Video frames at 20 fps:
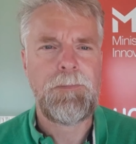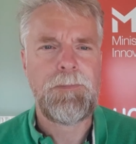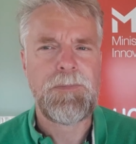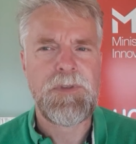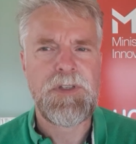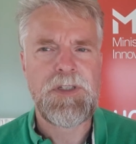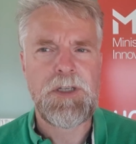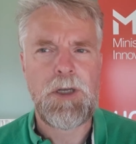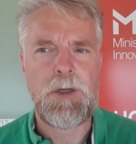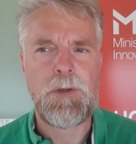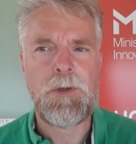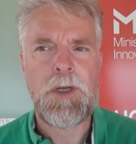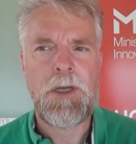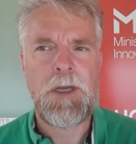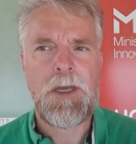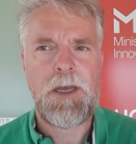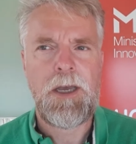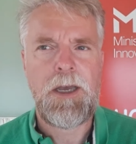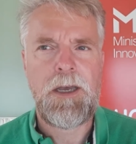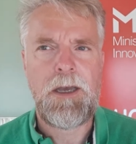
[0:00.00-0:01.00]
So
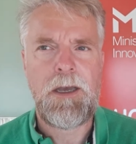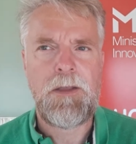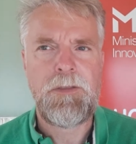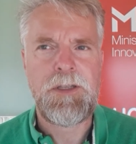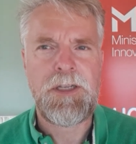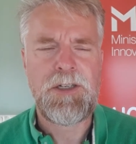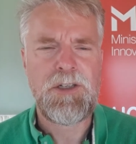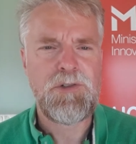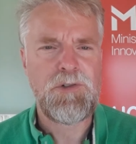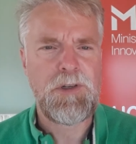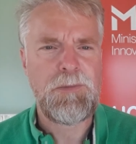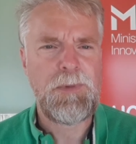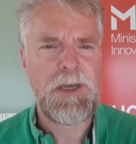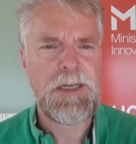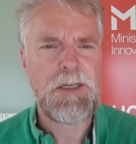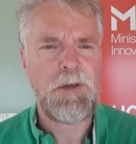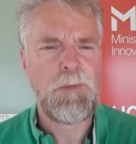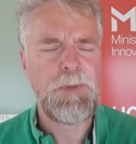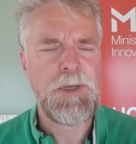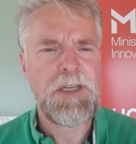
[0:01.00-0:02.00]
the industry may
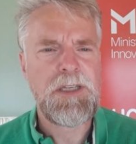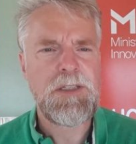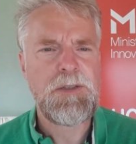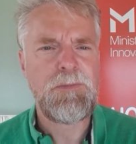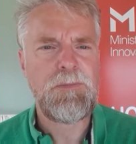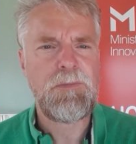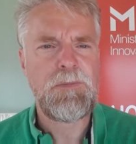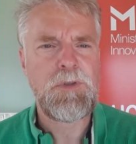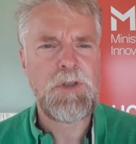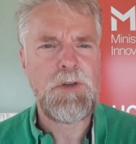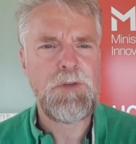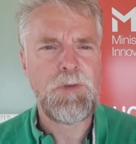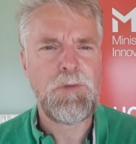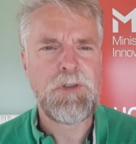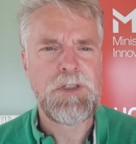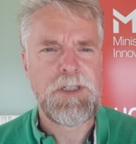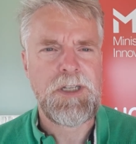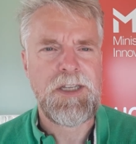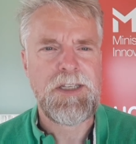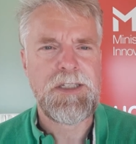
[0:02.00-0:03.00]
not be as you
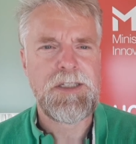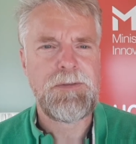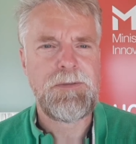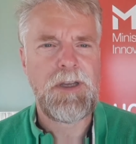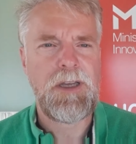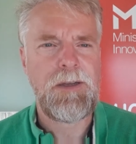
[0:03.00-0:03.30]
thought it is.